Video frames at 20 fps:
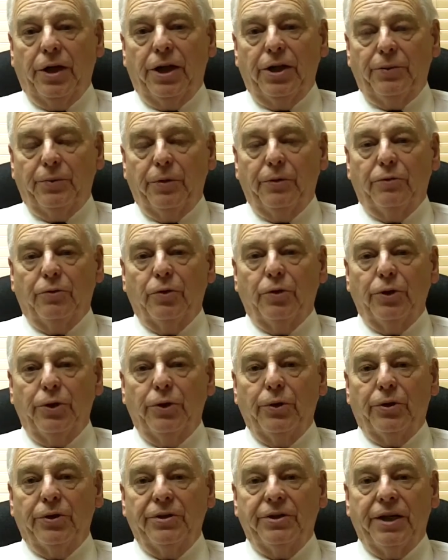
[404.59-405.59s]
days before
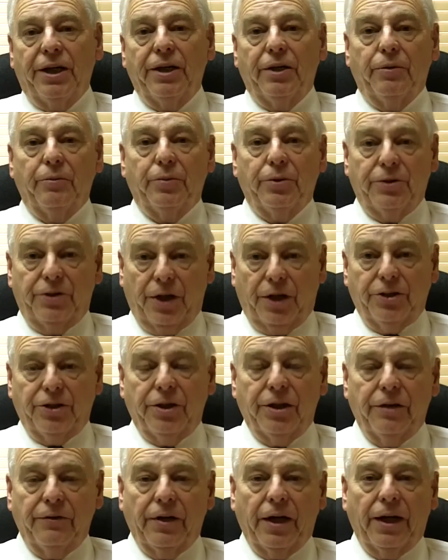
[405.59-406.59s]
you can take
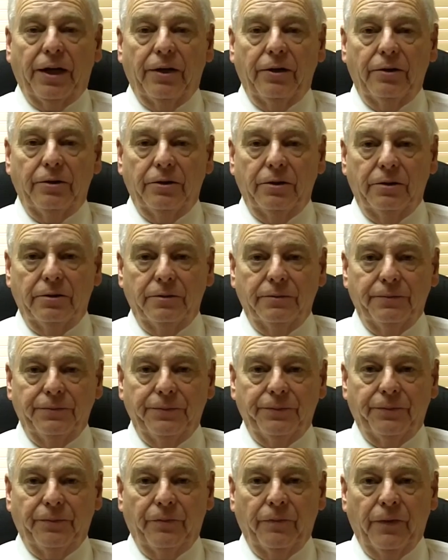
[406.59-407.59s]
possession of that new home
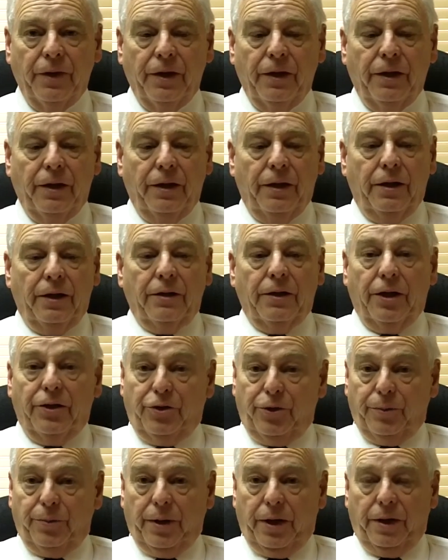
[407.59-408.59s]

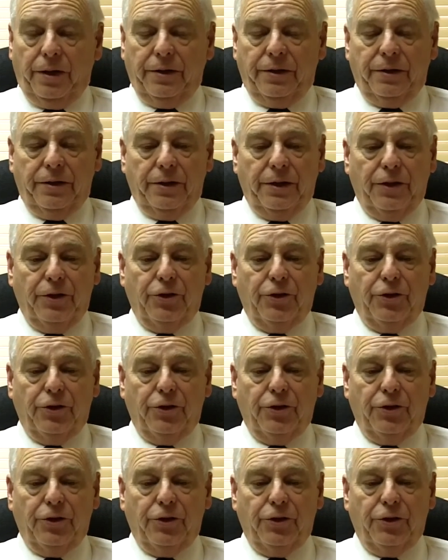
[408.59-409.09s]
that you bought.